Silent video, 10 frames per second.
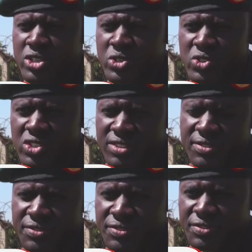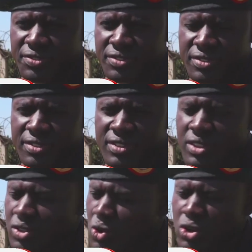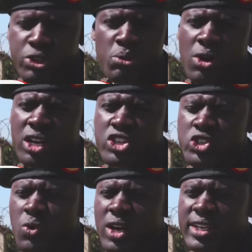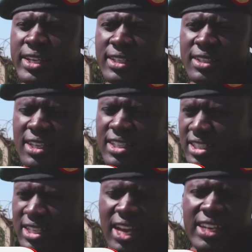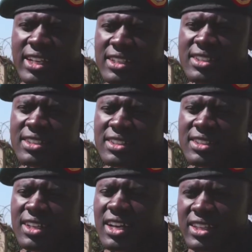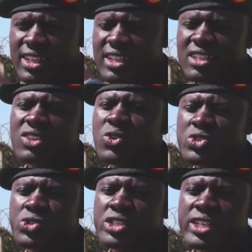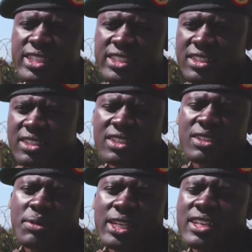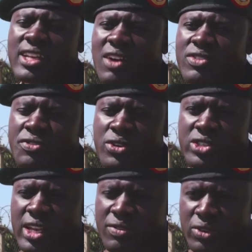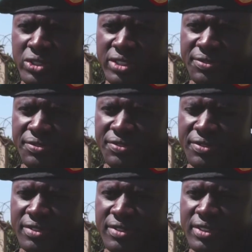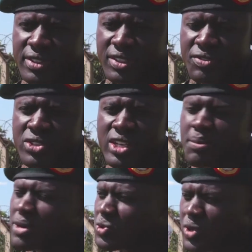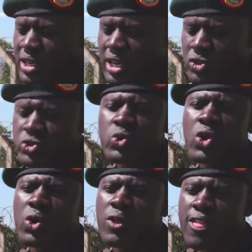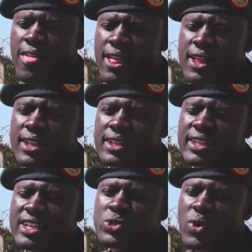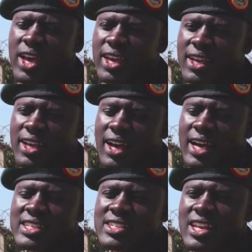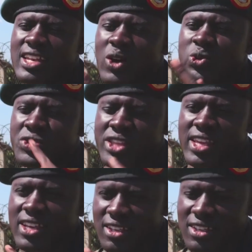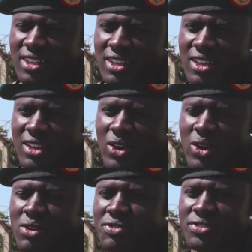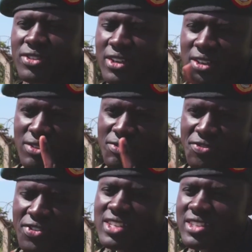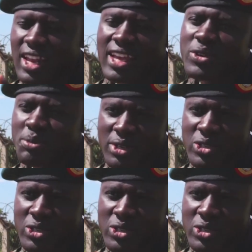operations. Go through Mogadishu one day, hit it harder, and then consolidate. But I didn't have the force levels. The force numbers were really too low. That's why I decided now to think of phase line